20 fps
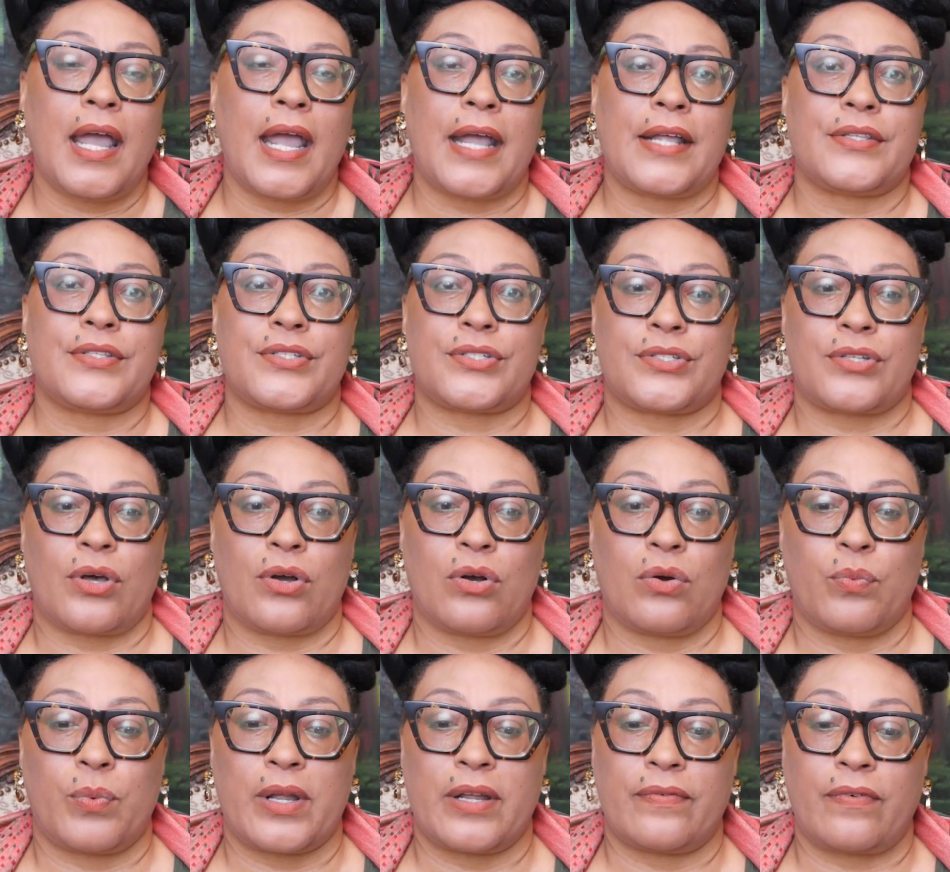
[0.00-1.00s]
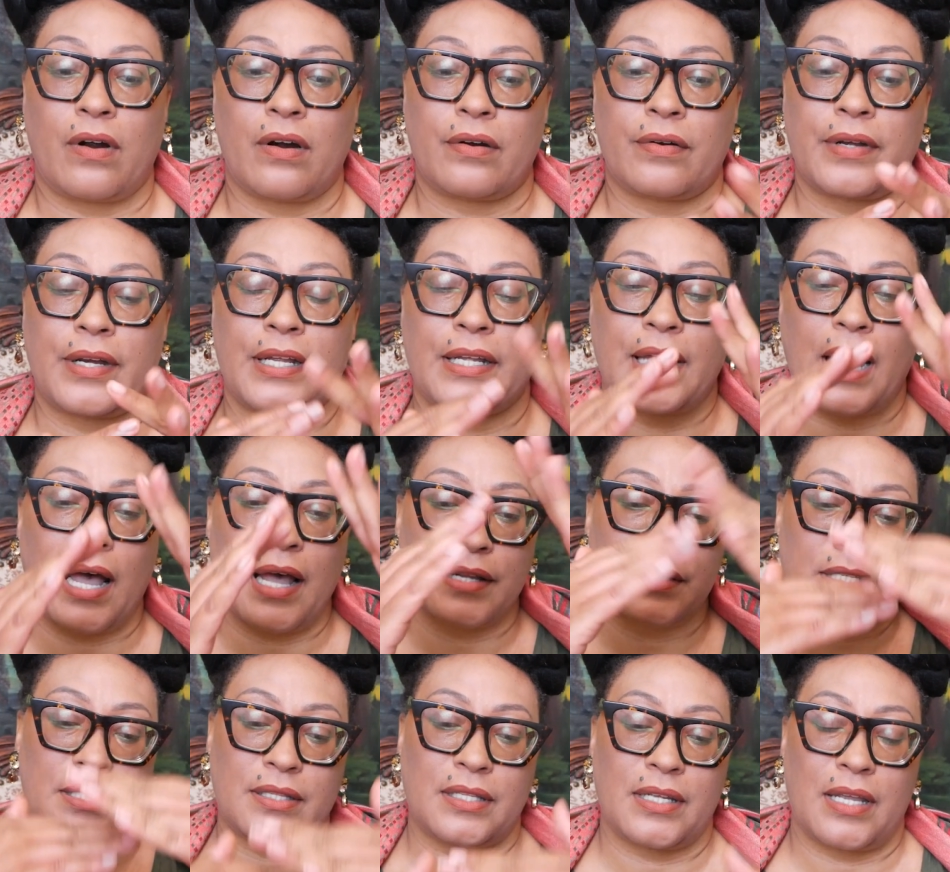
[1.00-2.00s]
And so we've already
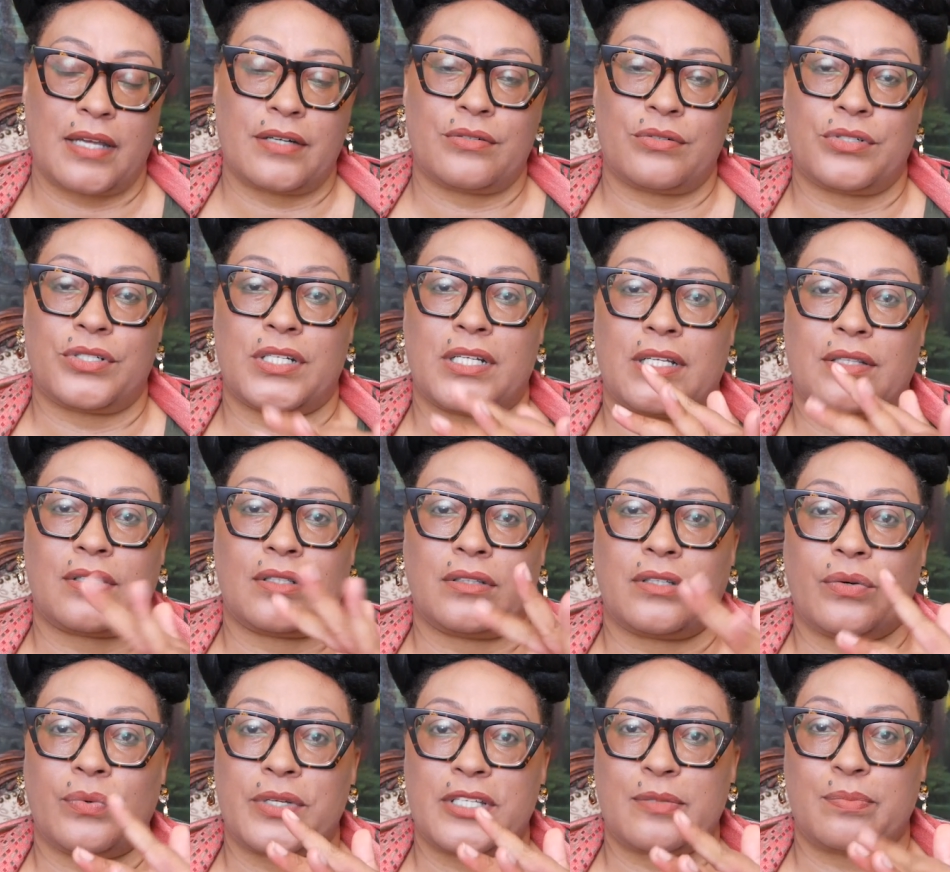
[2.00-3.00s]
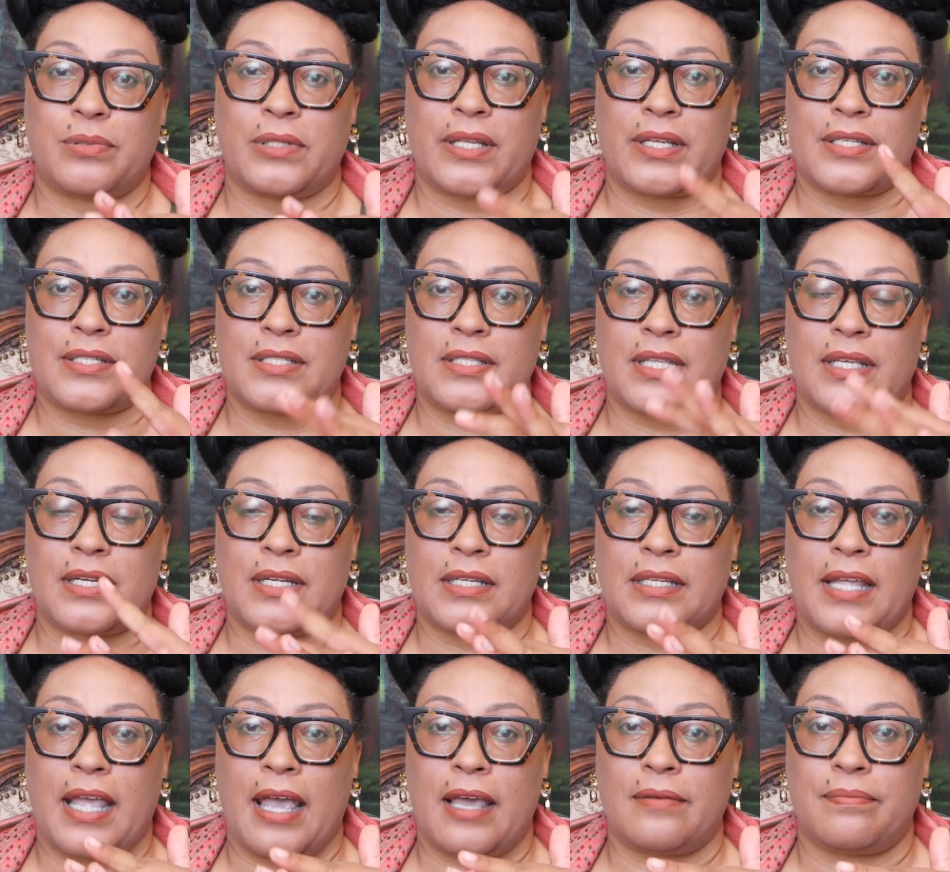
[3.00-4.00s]
got the energy at the lowest place that
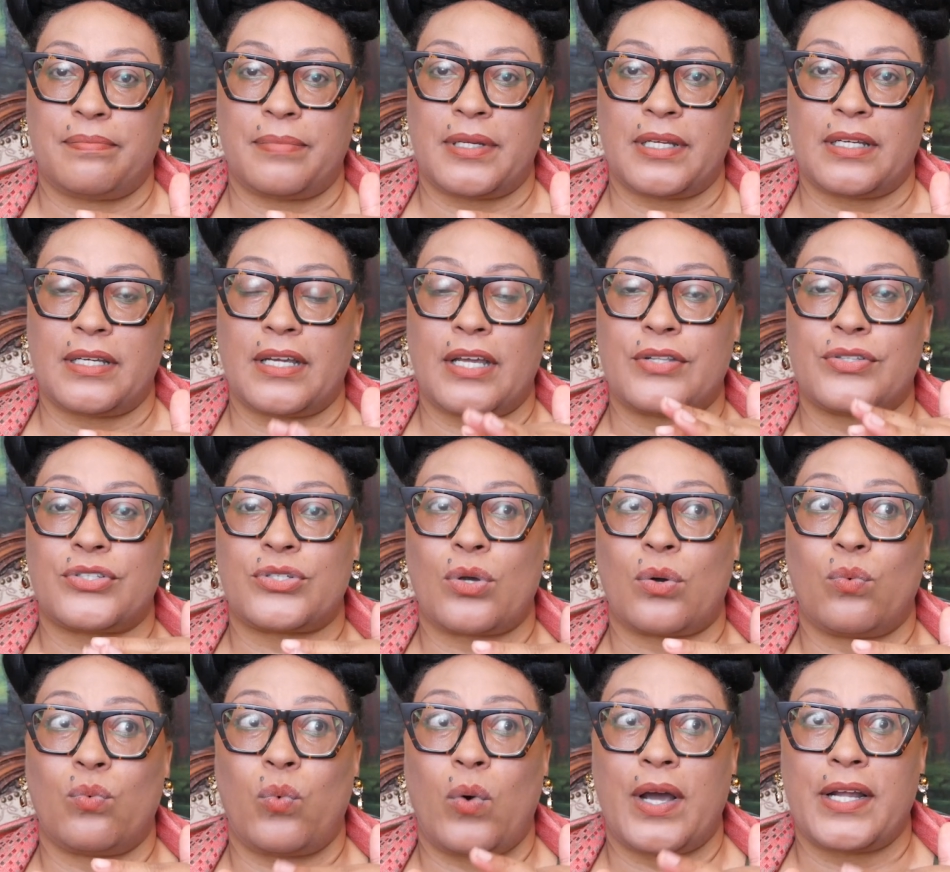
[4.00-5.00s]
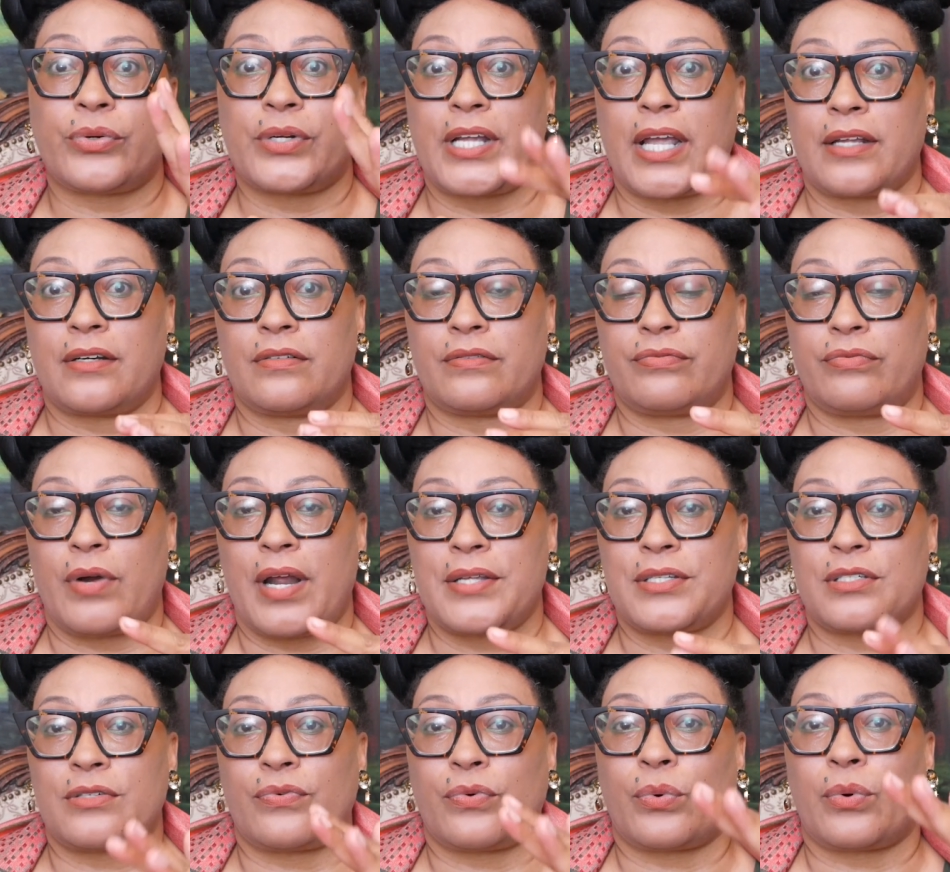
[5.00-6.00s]
it can be. And so what creative
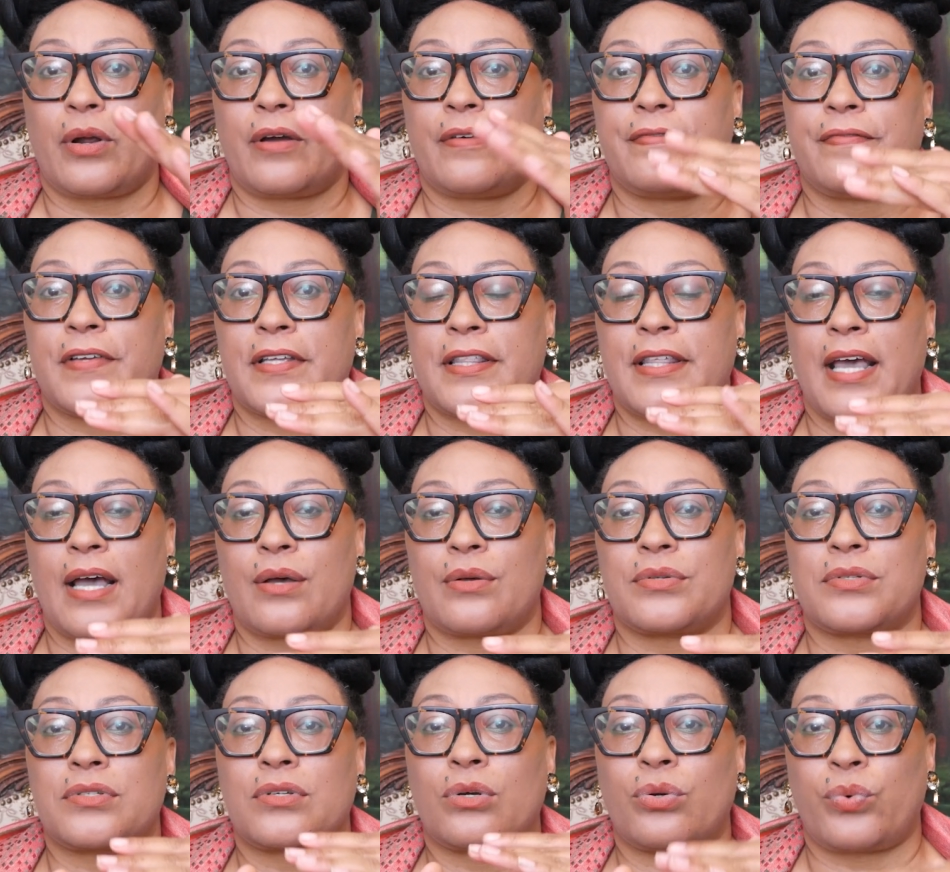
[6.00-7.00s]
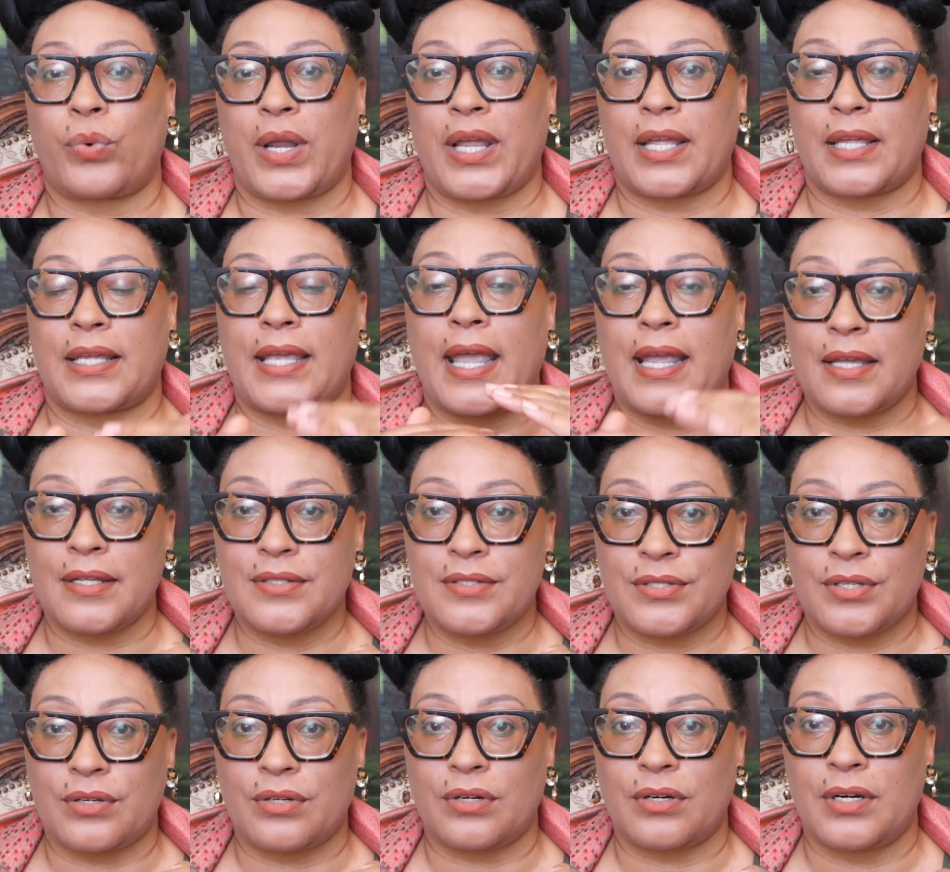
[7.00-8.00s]
rest for a 5th house
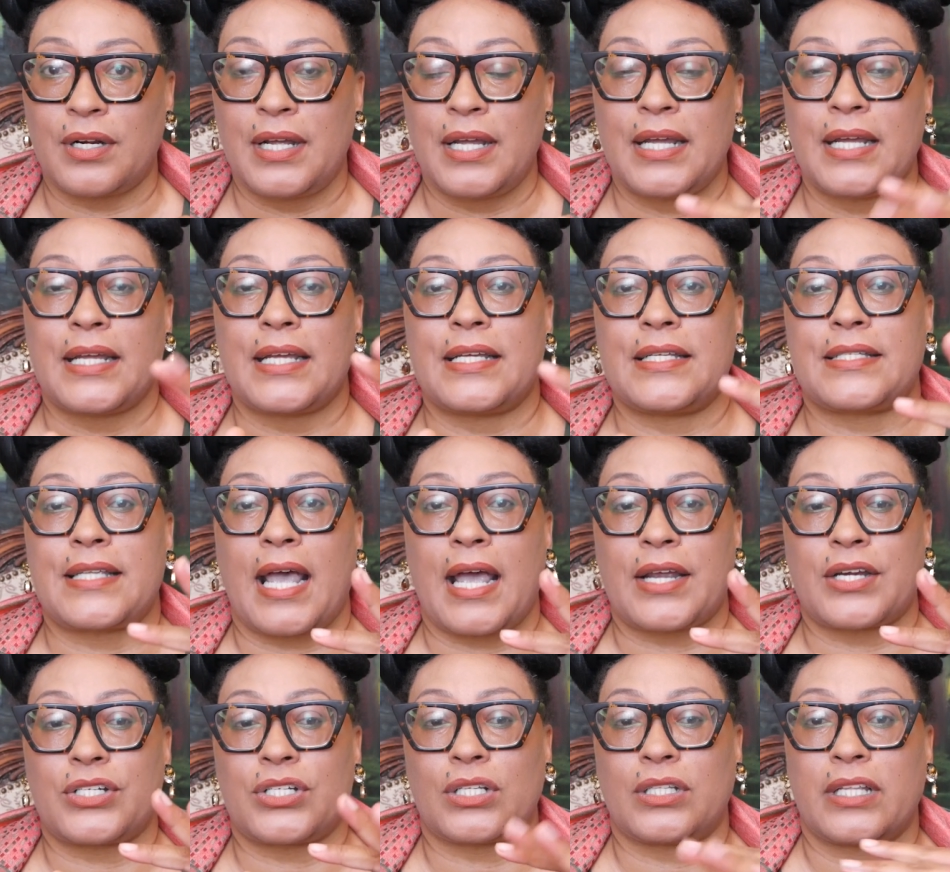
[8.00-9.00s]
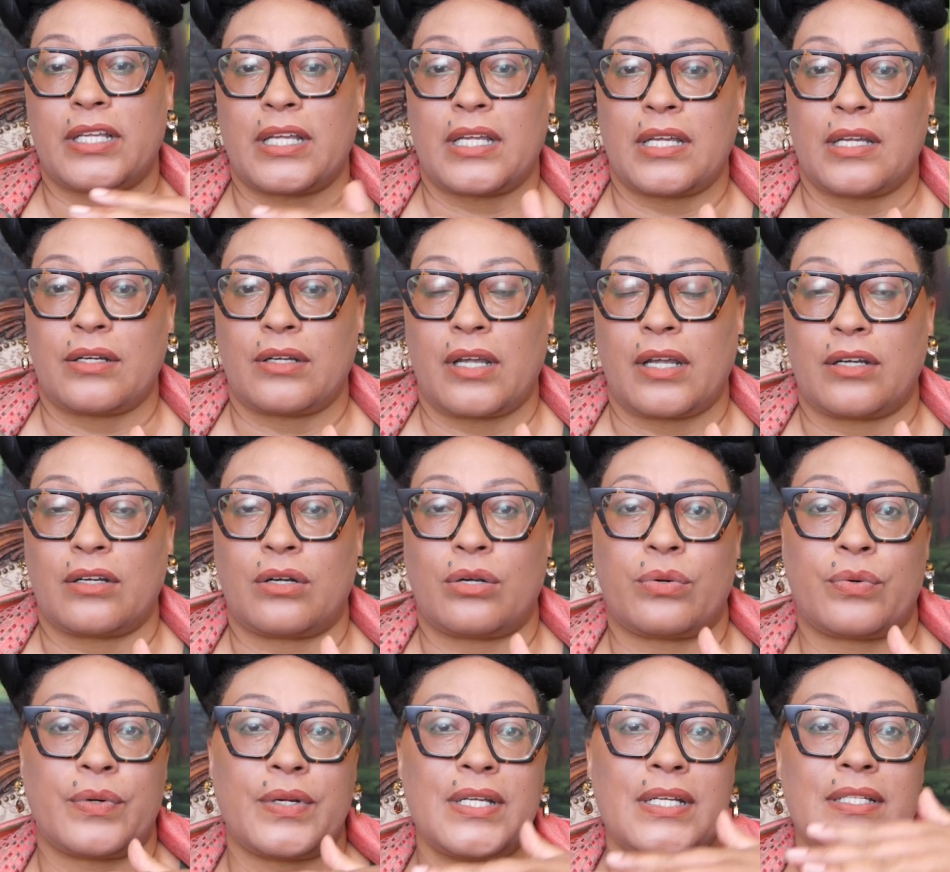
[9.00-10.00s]
Cancer is actually
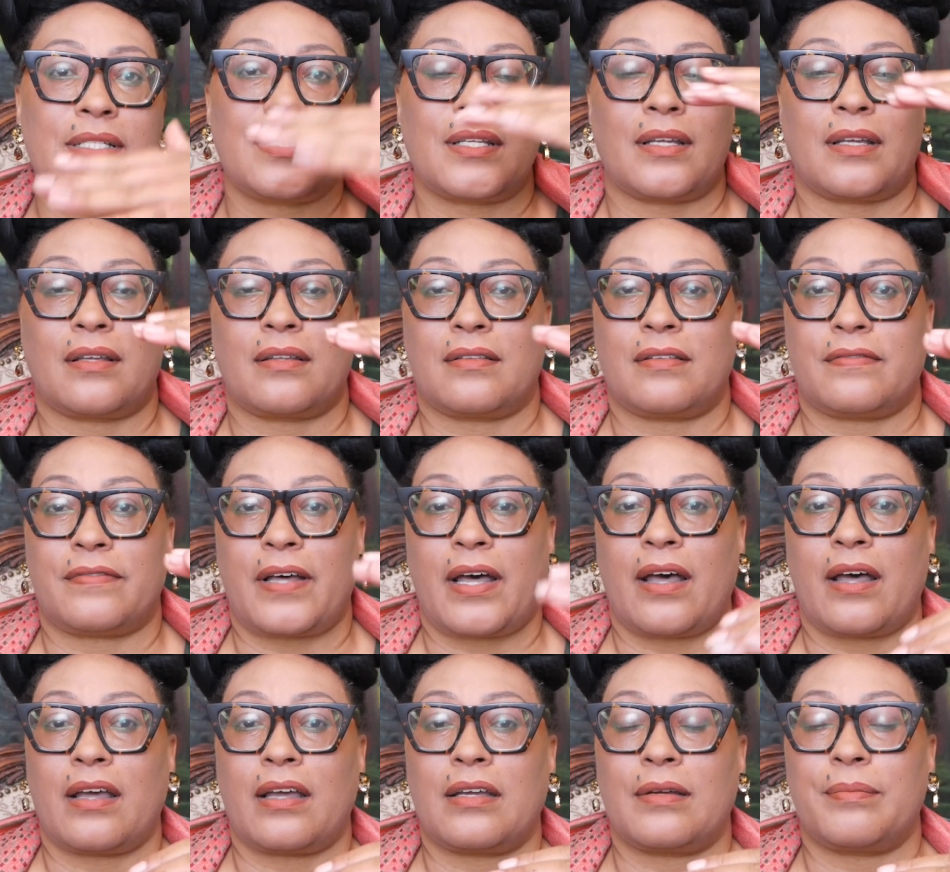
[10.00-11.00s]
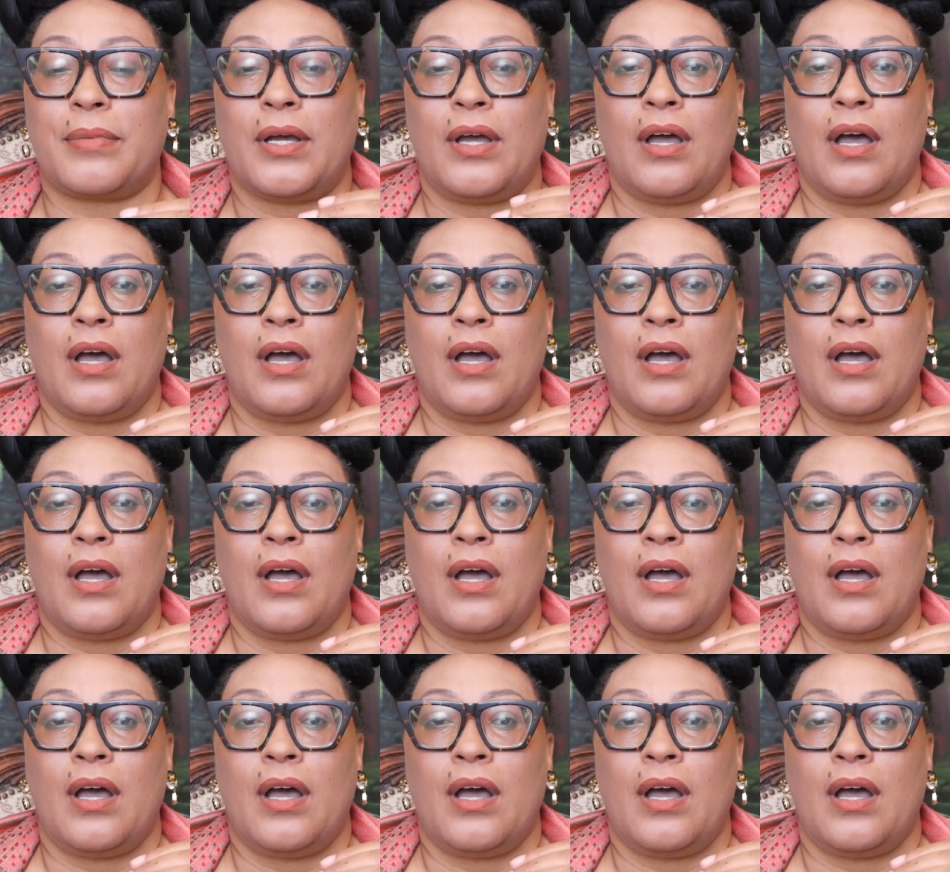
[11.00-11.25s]
increasing the vibe,